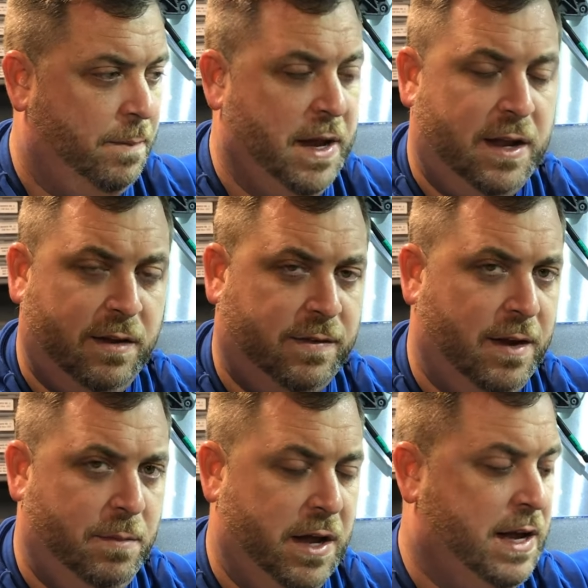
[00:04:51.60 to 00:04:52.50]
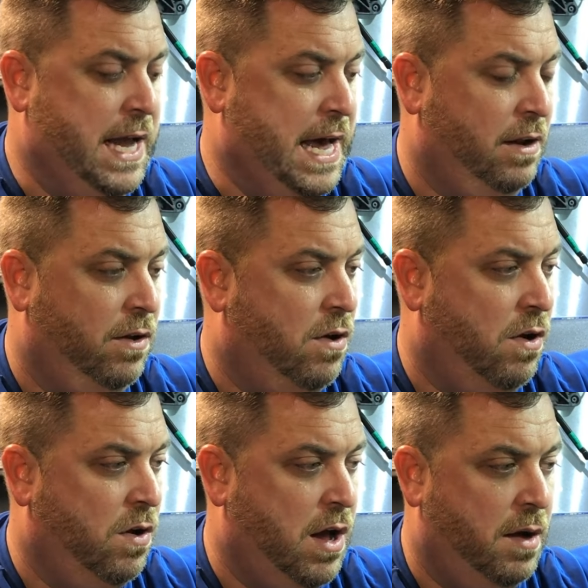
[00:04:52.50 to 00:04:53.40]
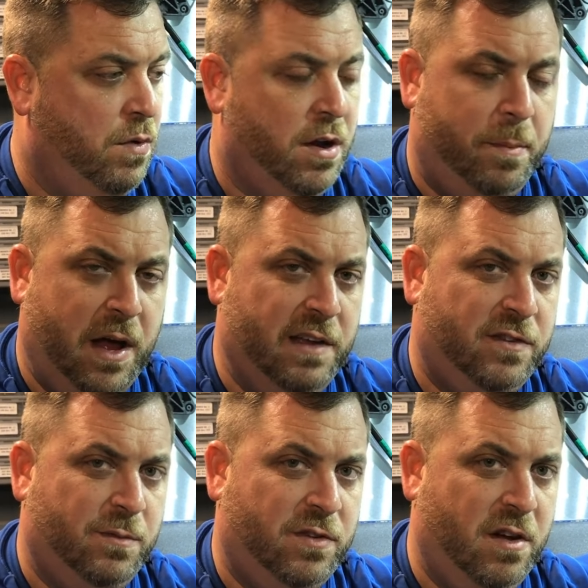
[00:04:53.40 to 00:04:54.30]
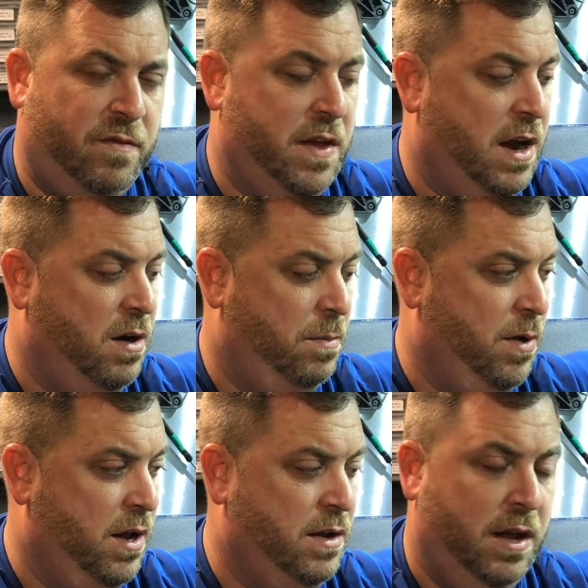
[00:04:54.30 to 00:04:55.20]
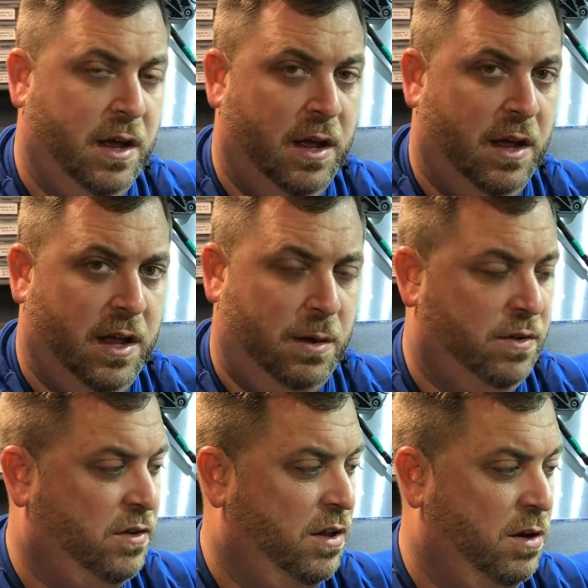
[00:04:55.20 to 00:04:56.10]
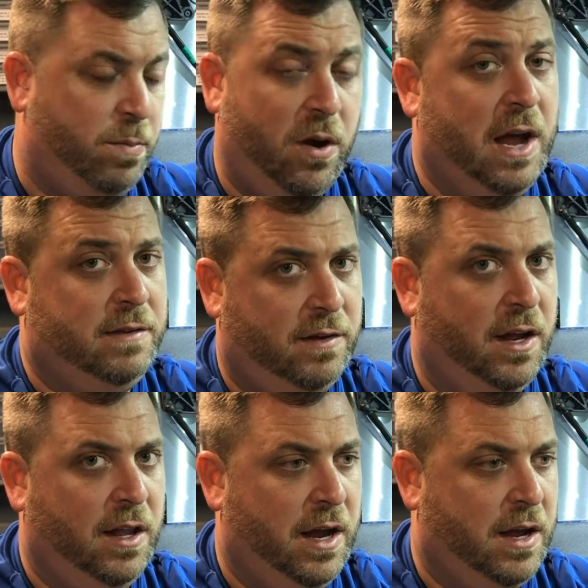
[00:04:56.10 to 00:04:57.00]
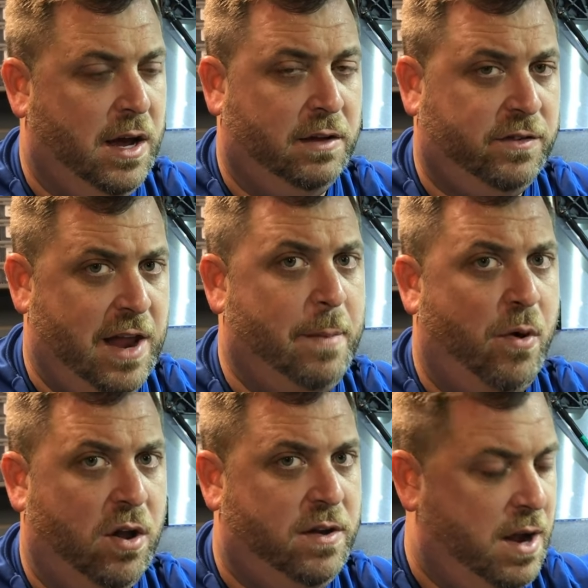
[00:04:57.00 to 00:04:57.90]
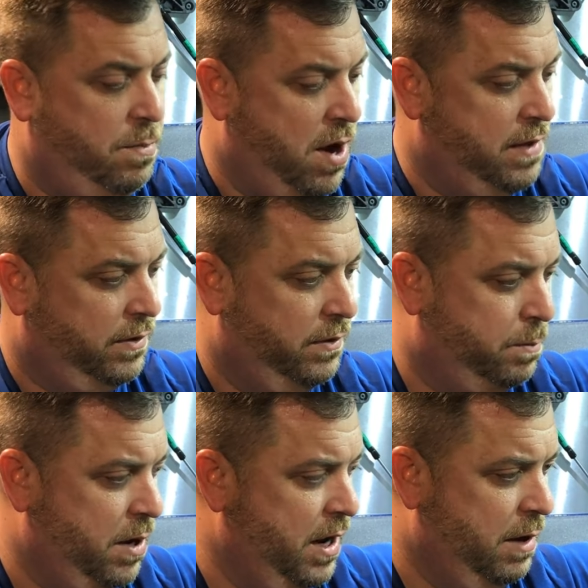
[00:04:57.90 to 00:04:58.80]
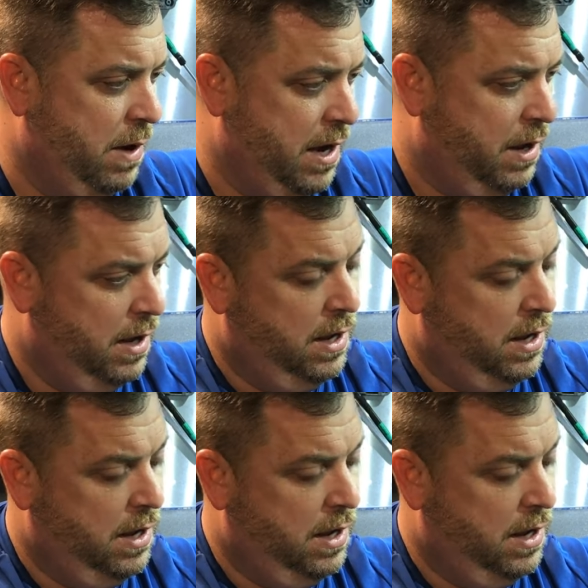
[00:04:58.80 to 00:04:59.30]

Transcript: They did send me a catalog. I want to buy some stuff there, but it was a little pricey, like Snap-on type prices. But anyway,